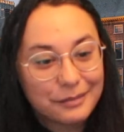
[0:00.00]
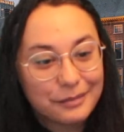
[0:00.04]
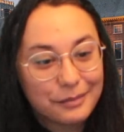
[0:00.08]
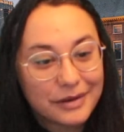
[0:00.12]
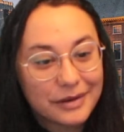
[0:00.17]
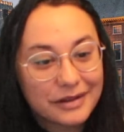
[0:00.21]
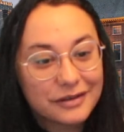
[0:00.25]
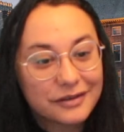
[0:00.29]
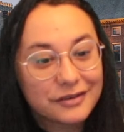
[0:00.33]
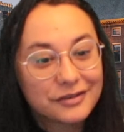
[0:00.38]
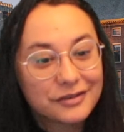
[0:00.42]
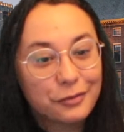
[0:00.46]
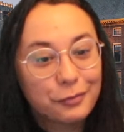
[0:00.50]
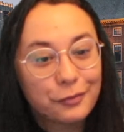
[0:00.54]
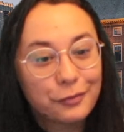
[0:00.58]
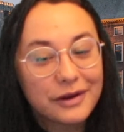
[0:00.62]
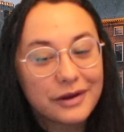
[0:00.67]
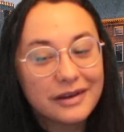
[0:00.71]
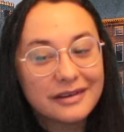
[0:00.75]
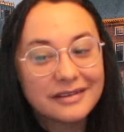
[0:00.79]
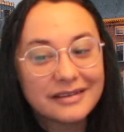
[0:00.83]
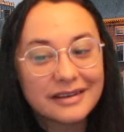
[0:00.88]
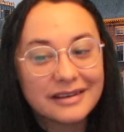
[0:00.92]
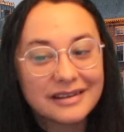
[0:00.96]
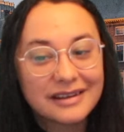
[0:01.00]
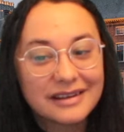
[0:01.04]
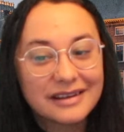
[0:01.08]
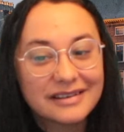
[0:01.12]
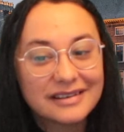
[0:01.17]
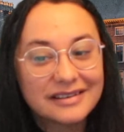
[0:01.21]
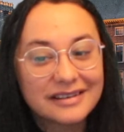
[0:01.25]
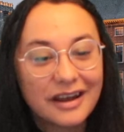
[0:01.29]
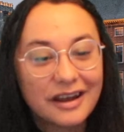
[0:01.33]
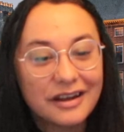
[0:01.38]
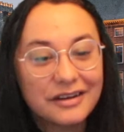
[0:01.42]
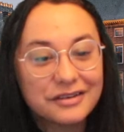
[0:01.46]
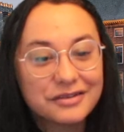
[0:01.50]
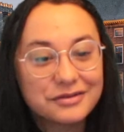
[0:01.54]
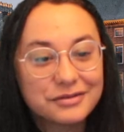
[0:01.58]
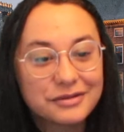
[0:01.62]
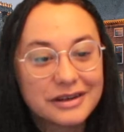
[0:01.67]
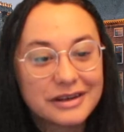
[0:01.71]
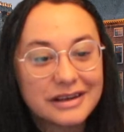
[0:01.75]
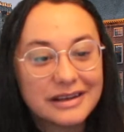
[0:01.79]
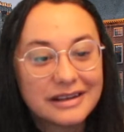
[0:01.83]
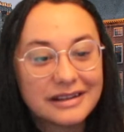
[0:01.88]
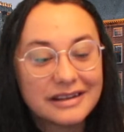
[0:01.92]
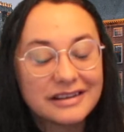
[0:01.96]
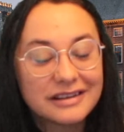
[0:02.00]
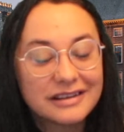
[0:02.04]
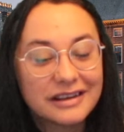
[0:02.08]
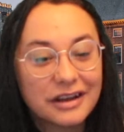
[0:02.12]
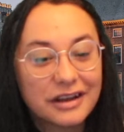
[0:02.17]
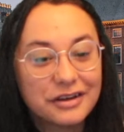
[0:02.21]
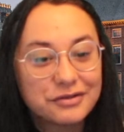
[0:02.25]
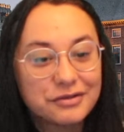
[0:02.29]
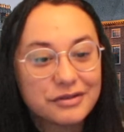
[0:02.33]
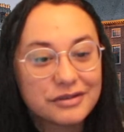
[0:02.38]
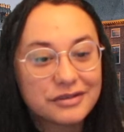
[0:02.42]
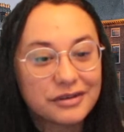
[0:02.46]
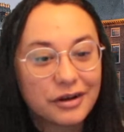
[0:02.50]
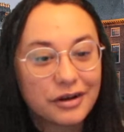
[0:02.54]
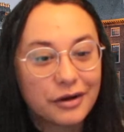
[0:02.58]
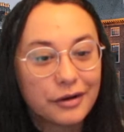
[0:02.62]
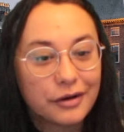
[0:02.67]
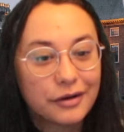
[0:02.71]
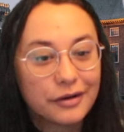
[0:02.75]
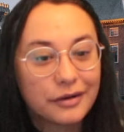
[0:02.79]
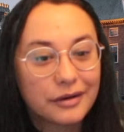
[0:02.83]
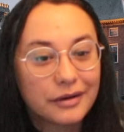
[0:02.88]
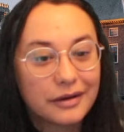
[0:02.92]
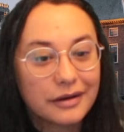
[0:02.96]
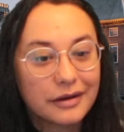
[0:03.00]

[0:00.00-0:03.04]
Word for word: but well, there's a reason this country, these countries are